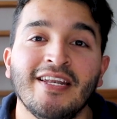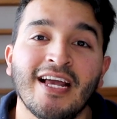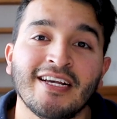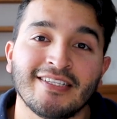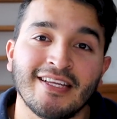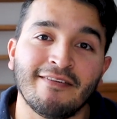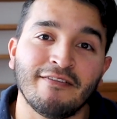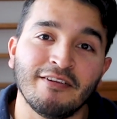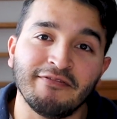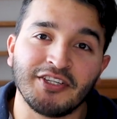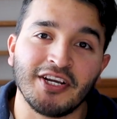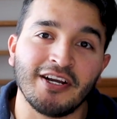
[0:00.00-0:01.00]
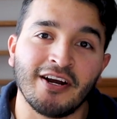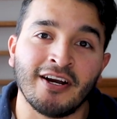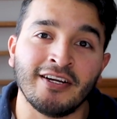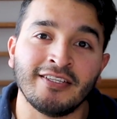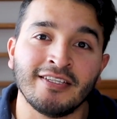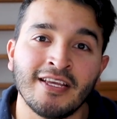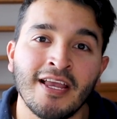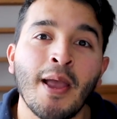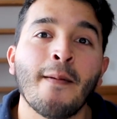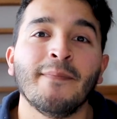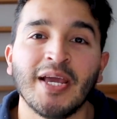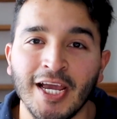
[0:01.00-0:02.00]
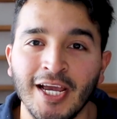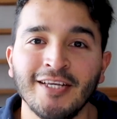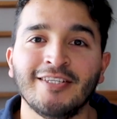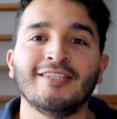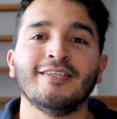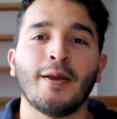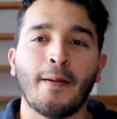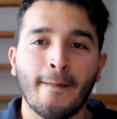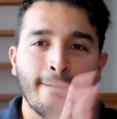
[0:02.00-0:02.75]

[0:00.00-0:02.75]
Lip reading: the next level of shin guards. Peace.